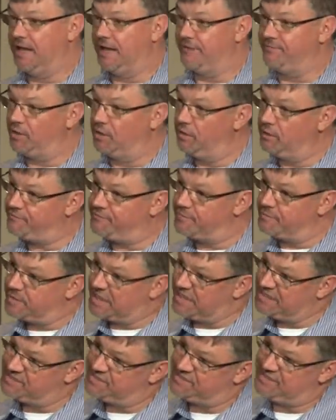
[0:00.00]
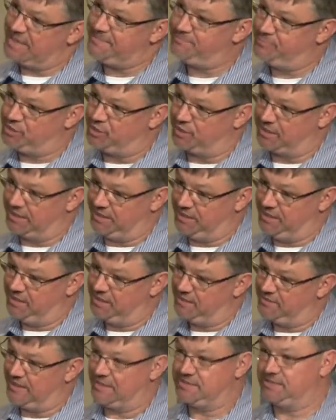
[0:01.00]
If you look from conceptually,
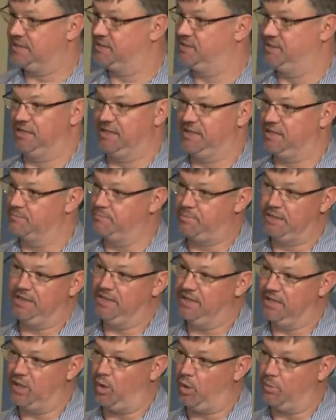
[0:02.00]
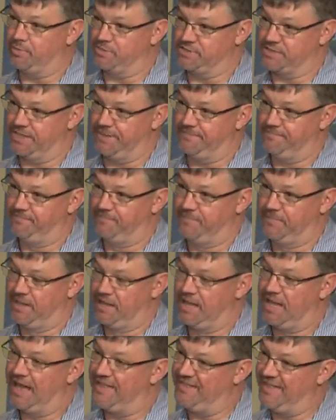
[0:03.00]
that's actually completely opposite.
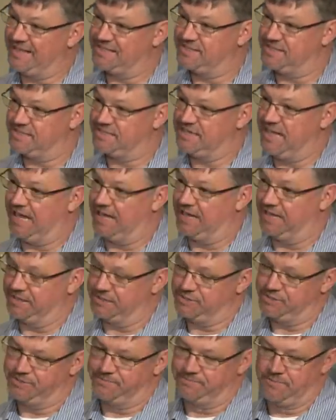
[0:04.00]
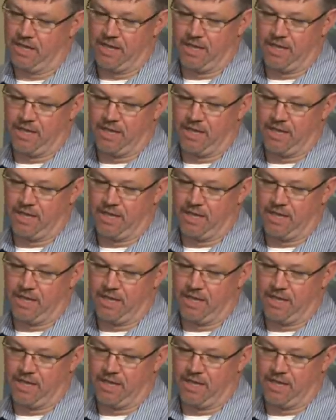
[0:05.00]
And that's the challenge.